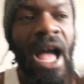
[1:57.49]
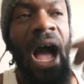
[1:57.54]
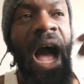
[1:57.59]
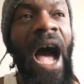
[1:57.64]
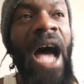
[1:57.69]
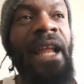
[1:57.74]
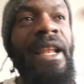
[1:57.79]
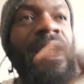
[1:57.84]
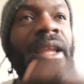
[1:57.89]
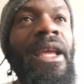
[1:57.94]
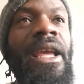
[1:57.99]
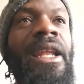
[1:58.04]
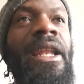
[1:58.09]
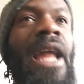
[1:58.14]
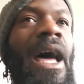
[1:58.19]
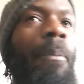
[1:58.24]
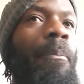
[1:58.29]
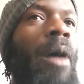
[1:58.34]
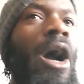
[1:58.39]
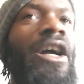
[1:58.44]
and in
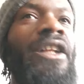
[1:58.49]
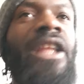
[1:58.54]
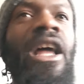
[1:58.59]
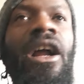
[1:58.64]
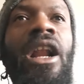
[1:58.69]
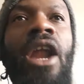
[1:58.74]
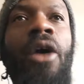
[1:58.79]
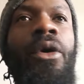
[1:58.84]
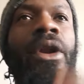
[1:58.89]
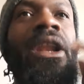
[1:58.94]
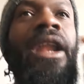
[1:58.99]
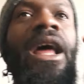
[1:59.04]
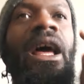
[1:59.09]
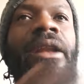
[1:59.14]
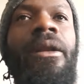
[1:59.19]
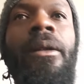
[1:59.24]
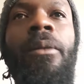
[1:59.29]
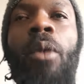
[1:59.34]
that part of Clarendon,